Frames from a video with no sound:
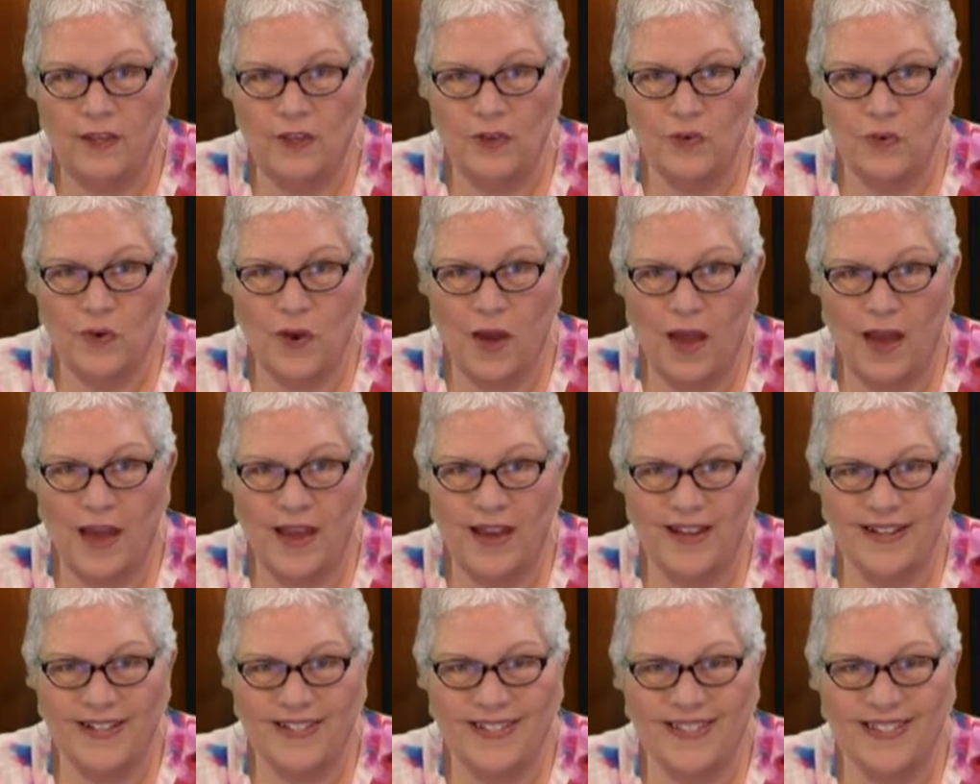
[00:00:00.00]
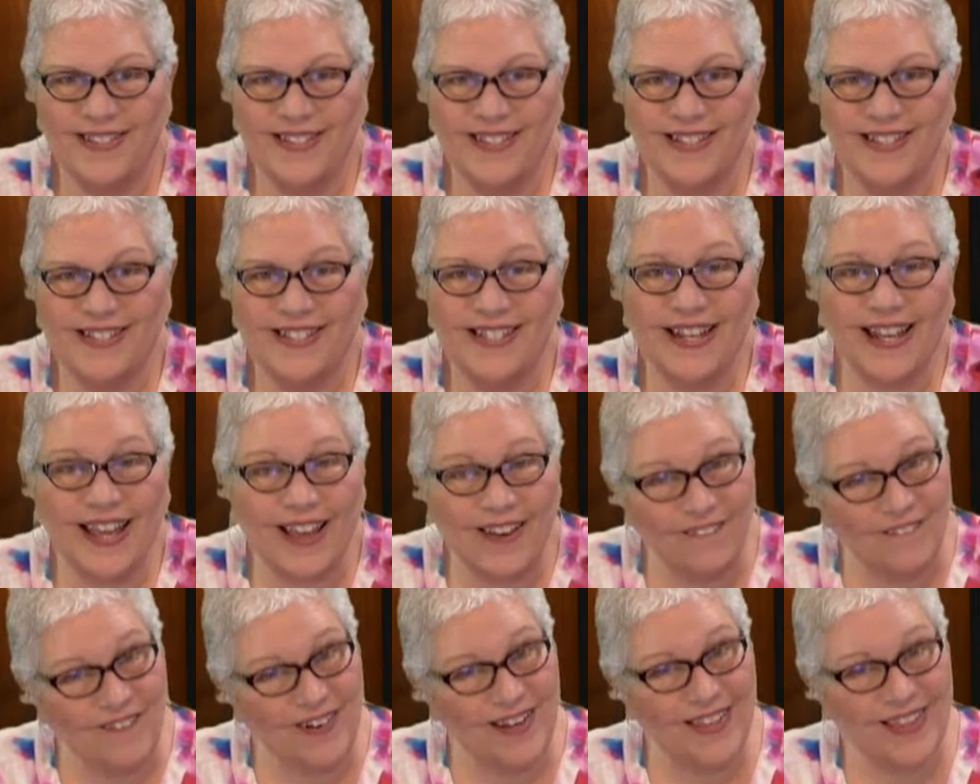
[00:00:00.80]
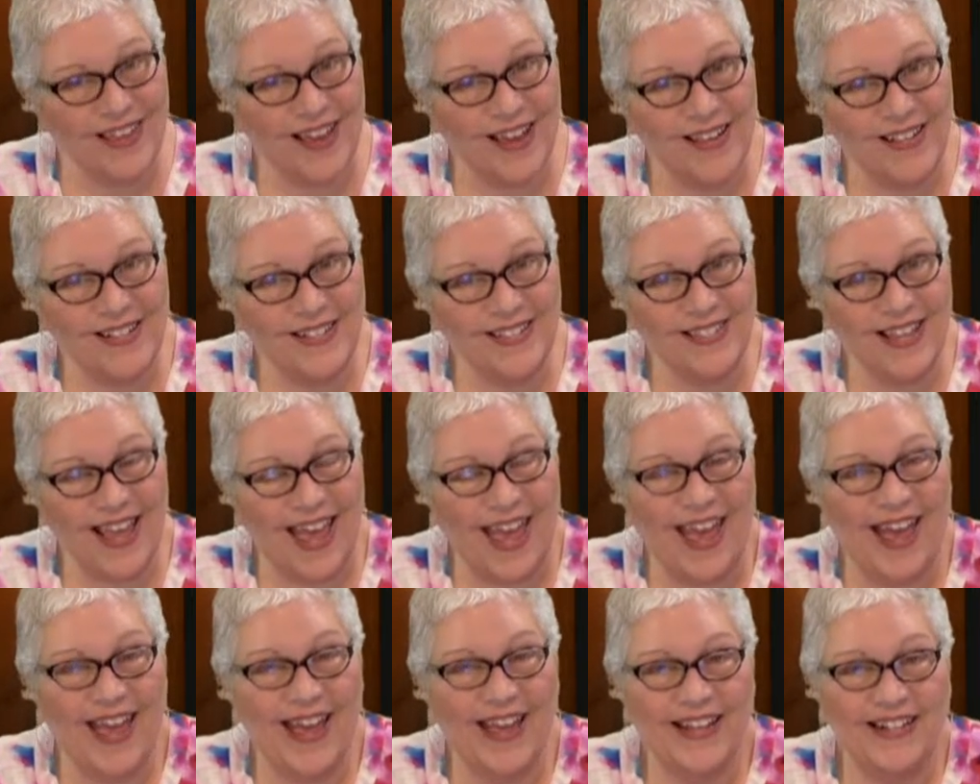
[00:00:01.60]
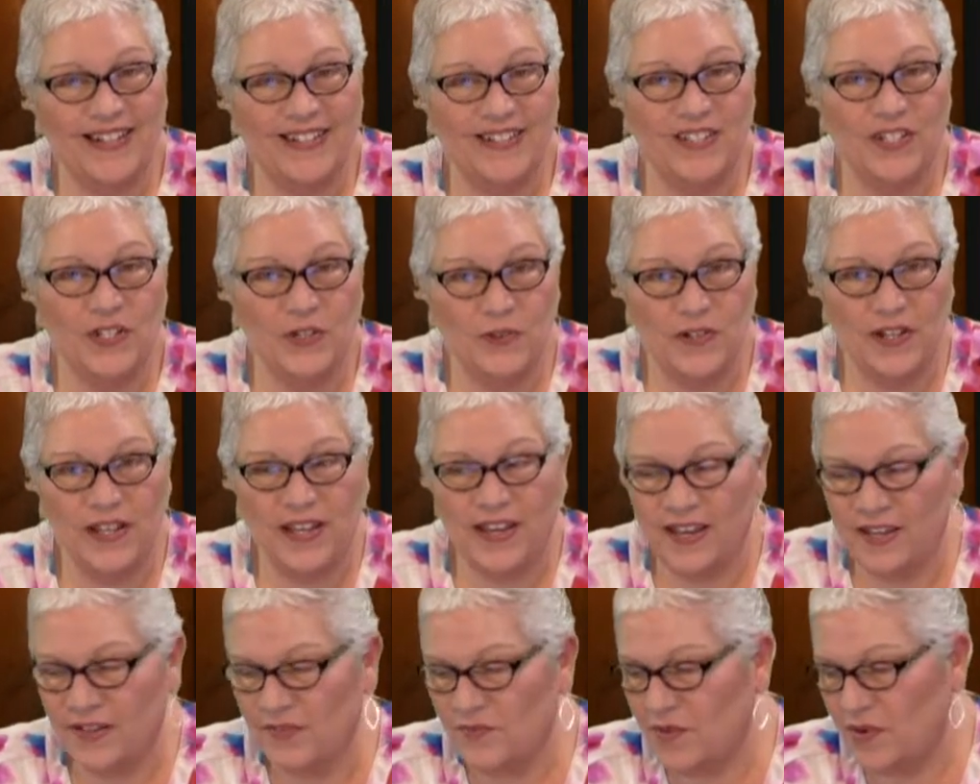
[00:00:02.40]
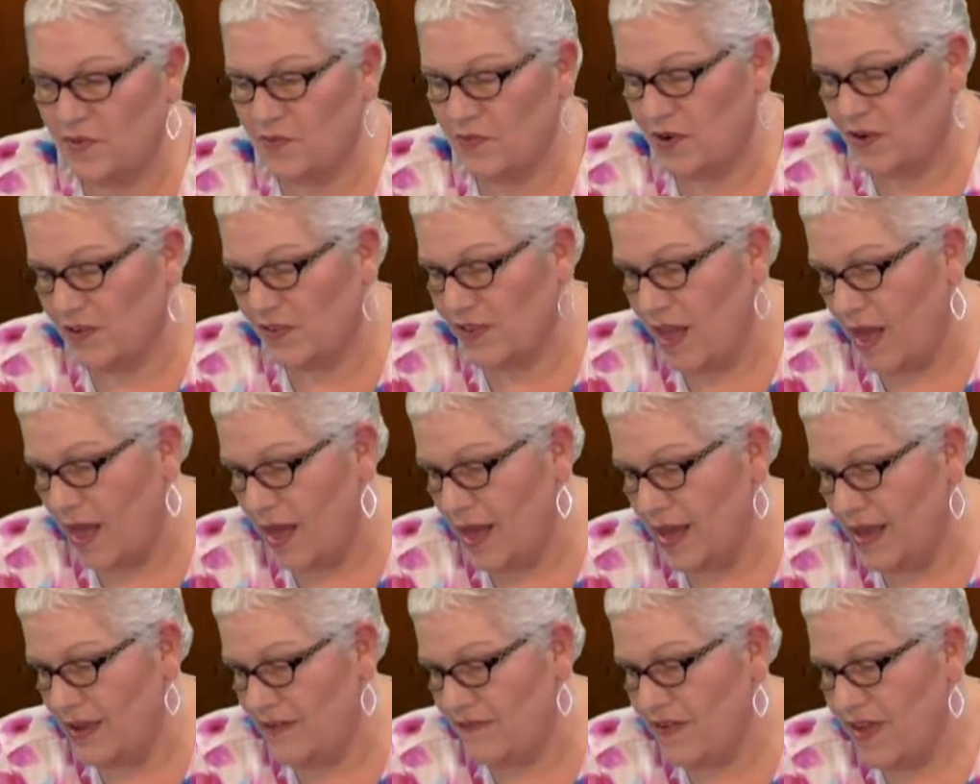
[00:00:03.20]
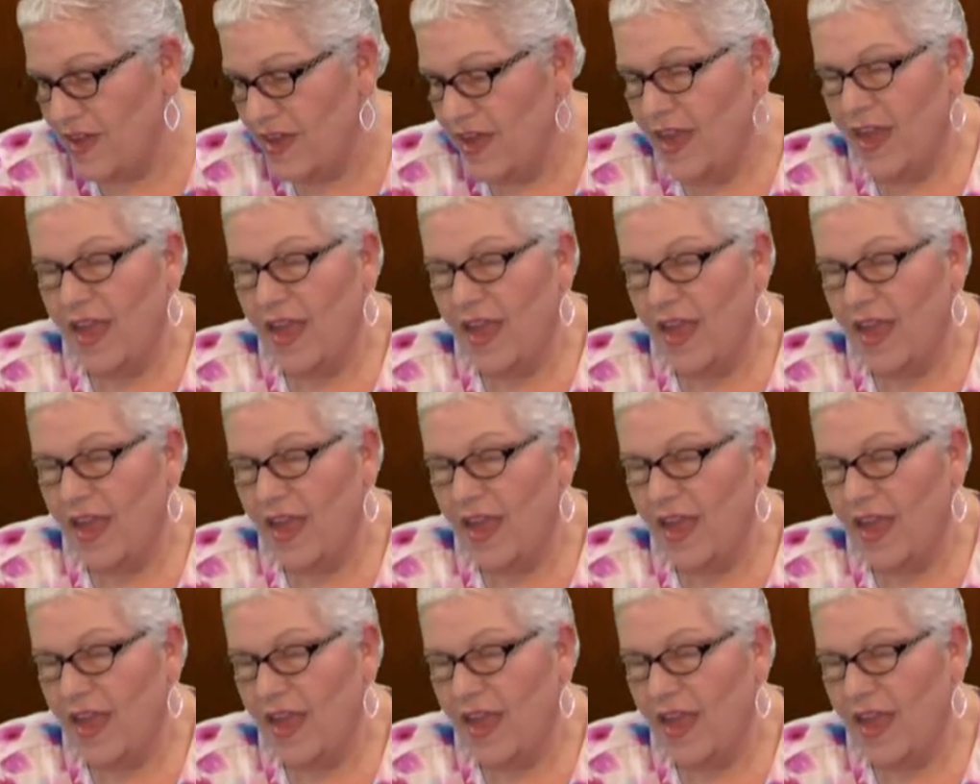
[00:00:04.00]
you guys sticking with us and tuning in when we're live